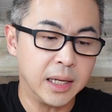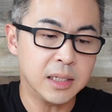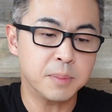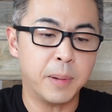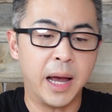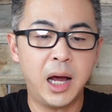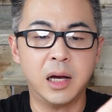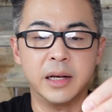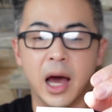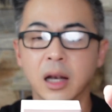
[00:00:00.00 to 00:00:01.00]
is by
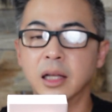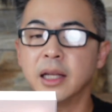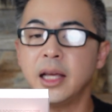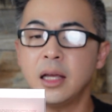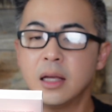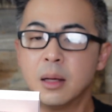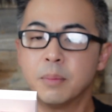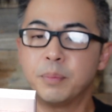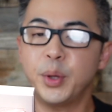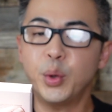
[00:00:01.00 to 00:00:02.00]
Hanalali
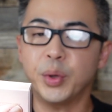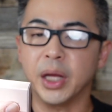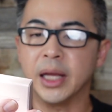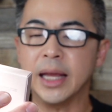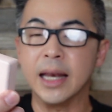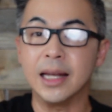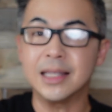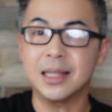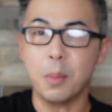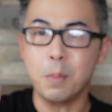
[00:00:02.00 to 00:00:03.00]
Beauty. It
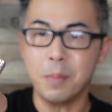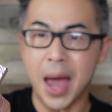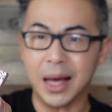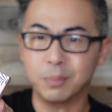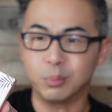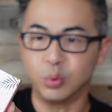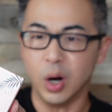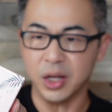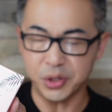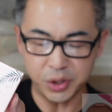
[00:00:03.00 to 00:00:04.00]
is the matte
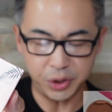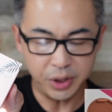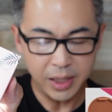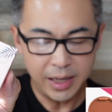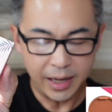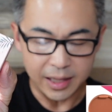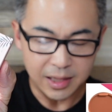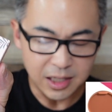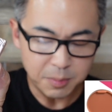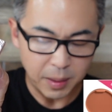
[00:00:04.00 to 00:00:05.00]
bronzer, and
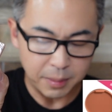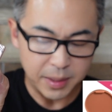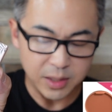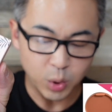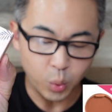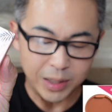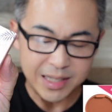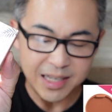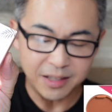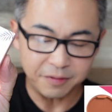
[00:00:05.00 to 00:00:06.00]
this baby is
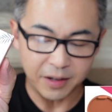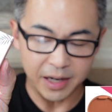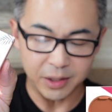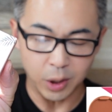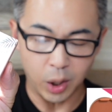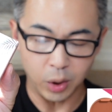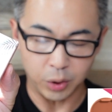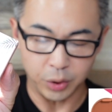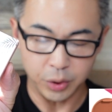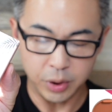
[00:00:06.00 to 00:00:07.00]
$25.